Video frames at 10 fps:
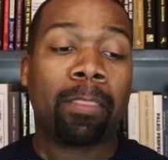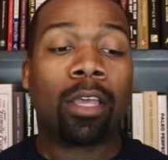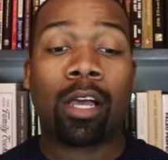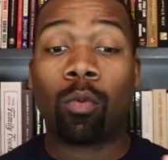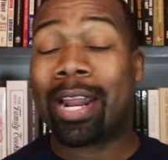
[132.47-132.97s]

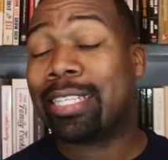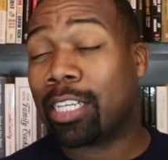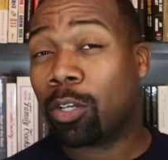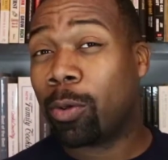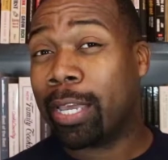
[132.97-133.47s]
What I
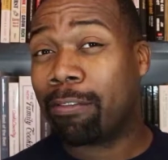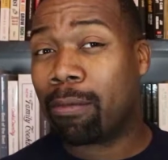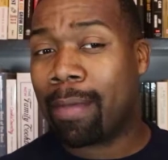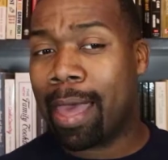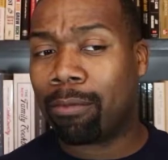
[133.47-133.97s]
took away
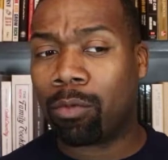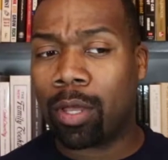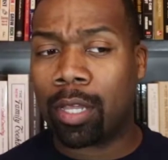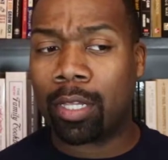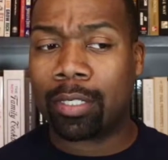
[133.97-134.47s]
from that
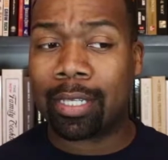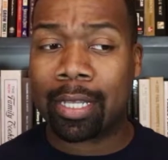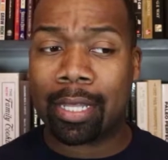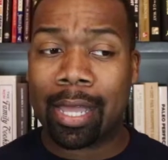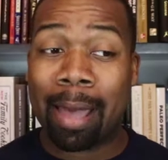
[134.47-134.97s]
was
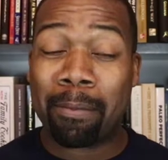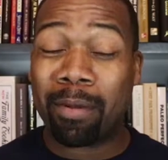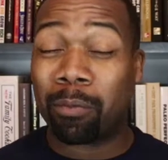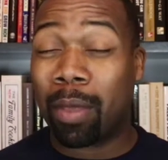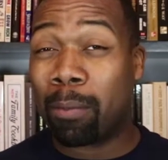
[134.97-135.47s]
I'm
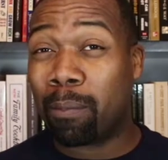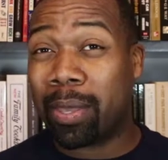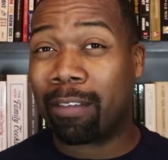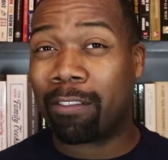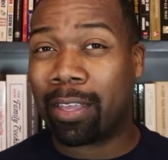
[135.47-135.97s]
a
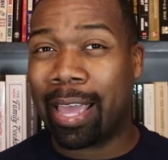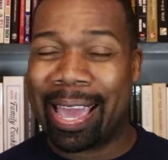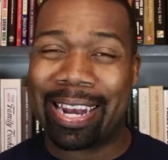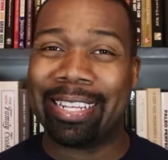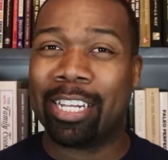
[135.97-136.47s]
bit of an
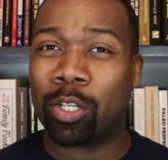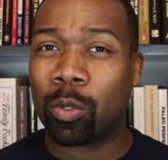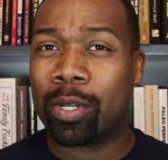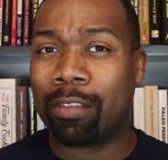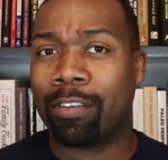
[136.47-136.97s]

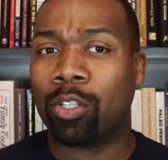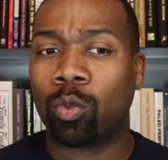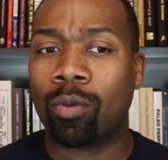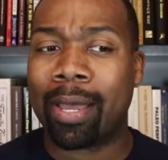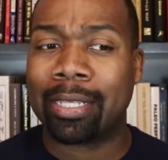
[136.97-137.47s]
analytical
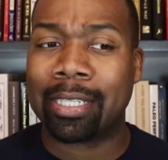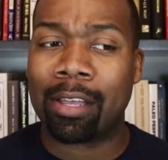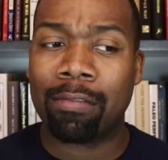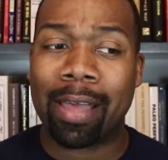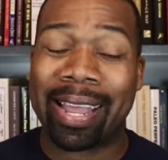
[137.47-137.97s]
individual
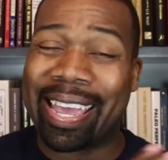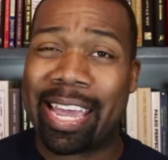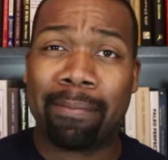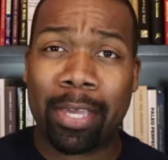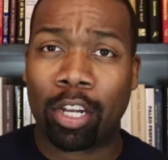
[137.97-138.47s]
myself. I
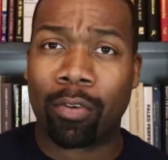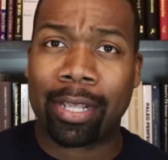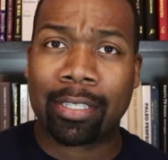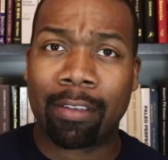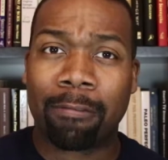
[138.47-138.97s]
can be
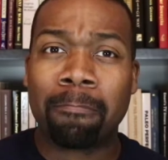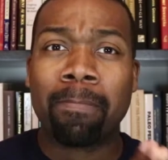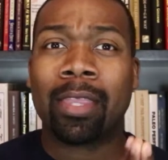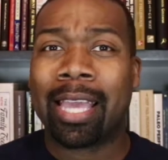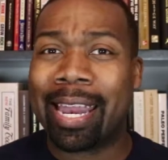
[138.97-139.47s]
aggressive,
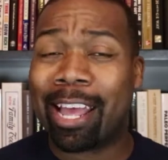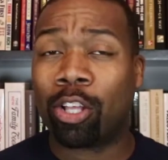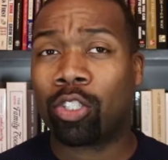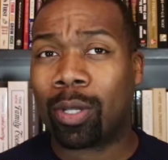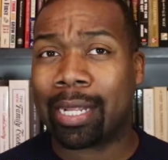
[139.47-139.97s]
and I
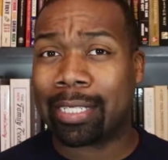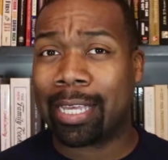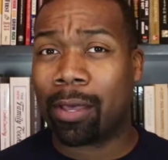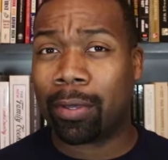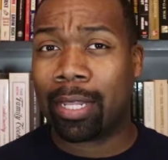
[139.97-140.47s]
also like to
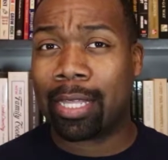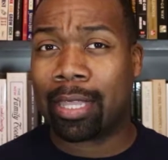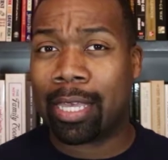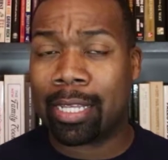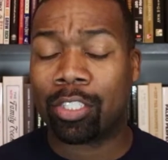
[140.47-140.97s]

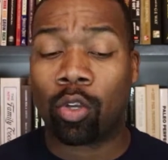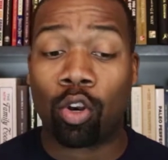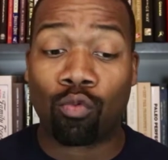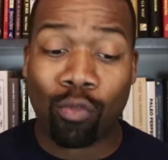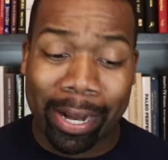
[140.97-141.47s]
calculate things on
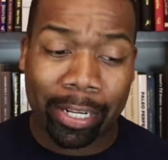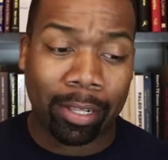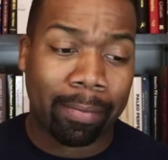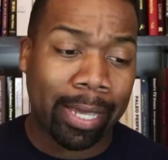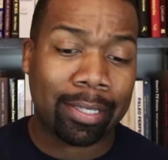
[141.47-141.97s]
a
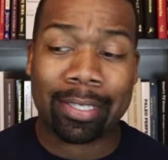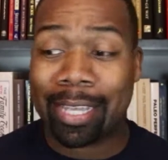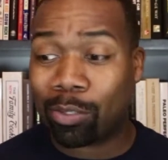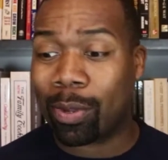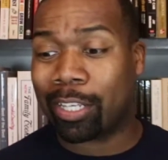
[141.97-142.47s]
regular basis.
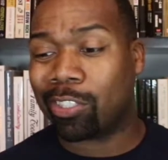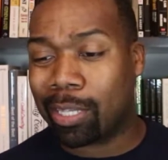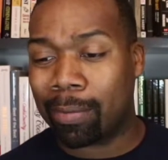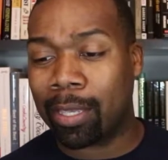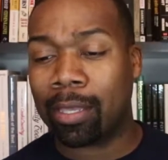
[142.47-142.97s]
That's why you
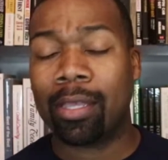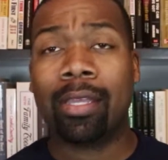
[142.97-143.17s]
see me